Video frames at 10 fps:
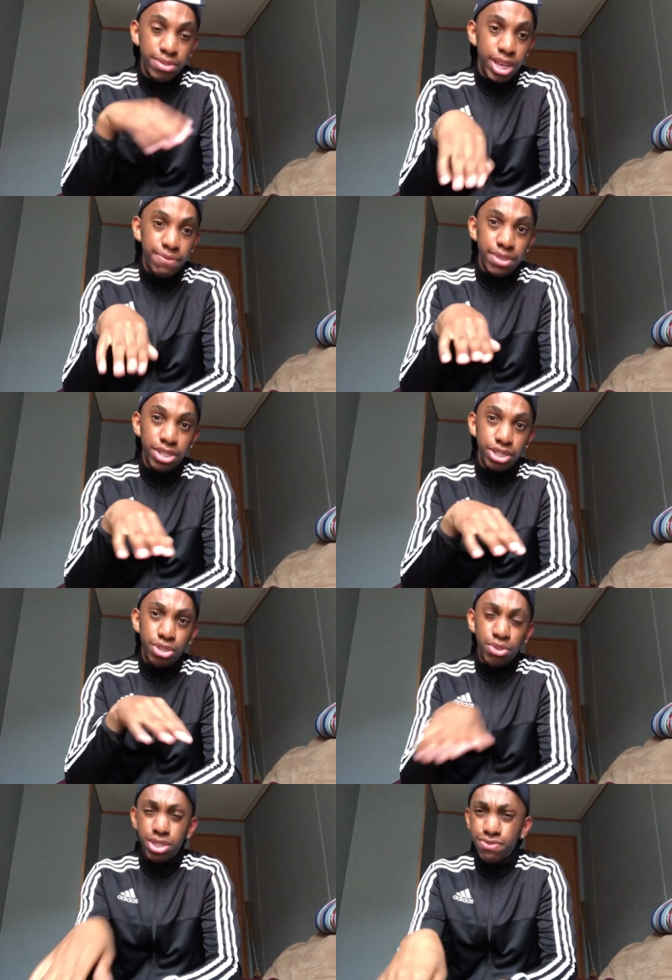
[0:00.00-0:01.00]
not finna
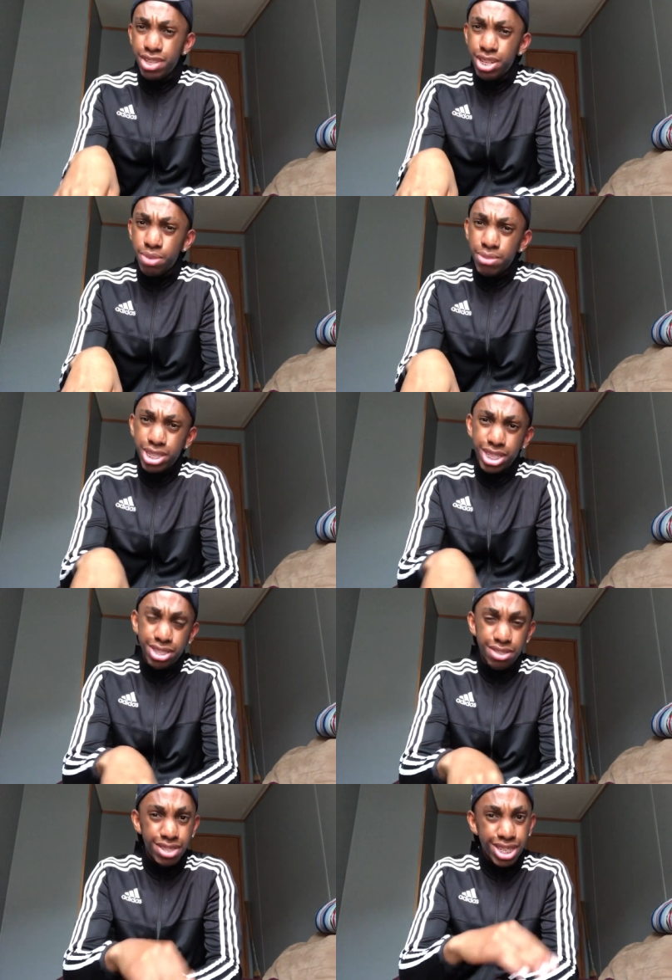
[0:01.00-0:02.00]
show in this video because of the